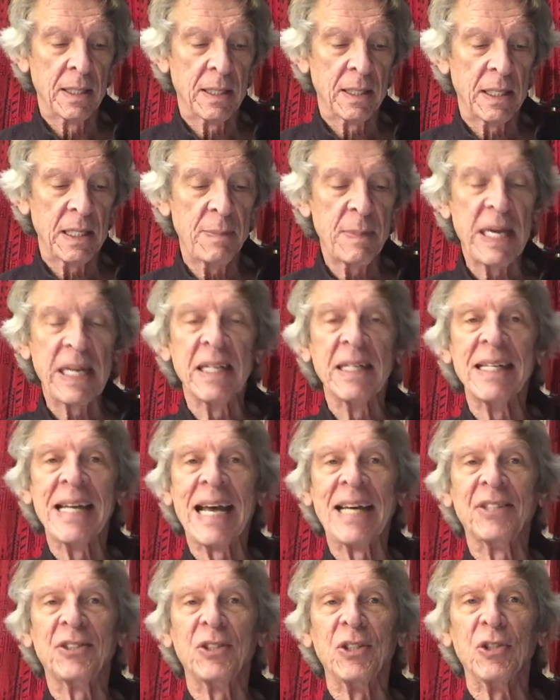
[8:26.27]
He made a
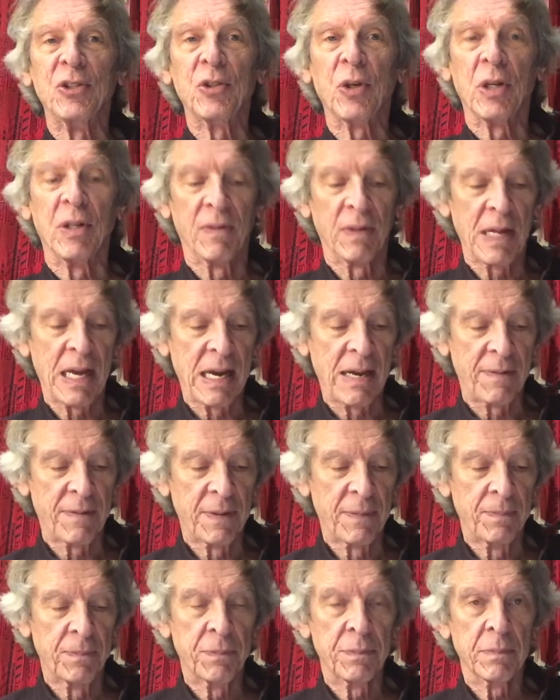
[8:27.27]
nasty sort of laugh.
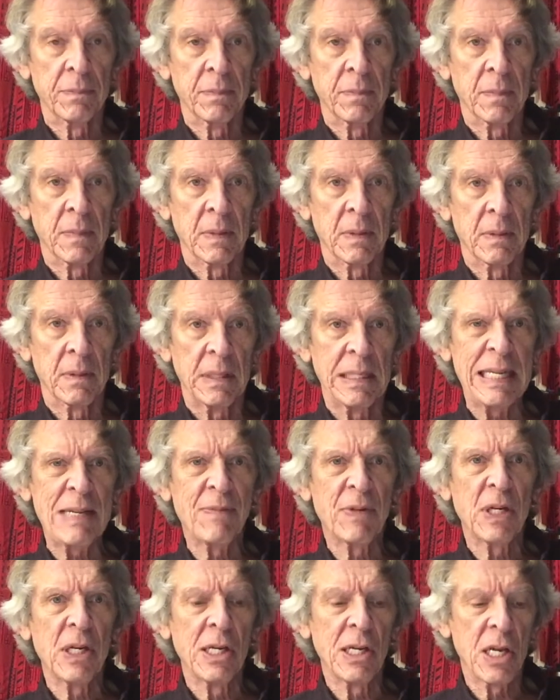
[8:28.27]
"Leave
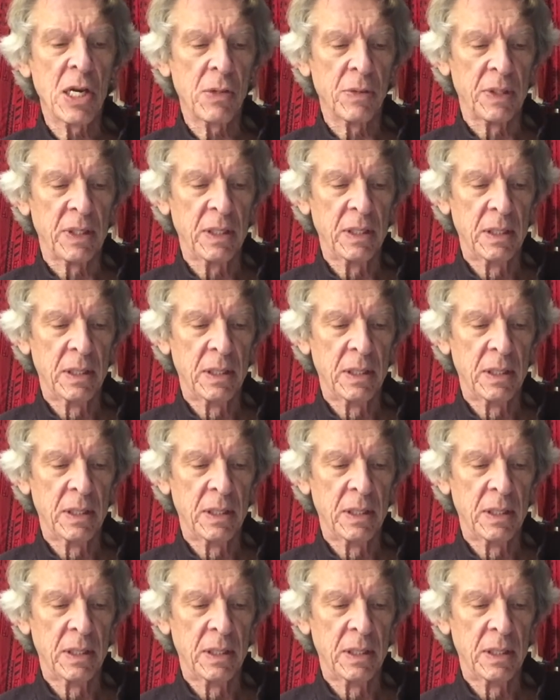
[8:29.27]
her alone."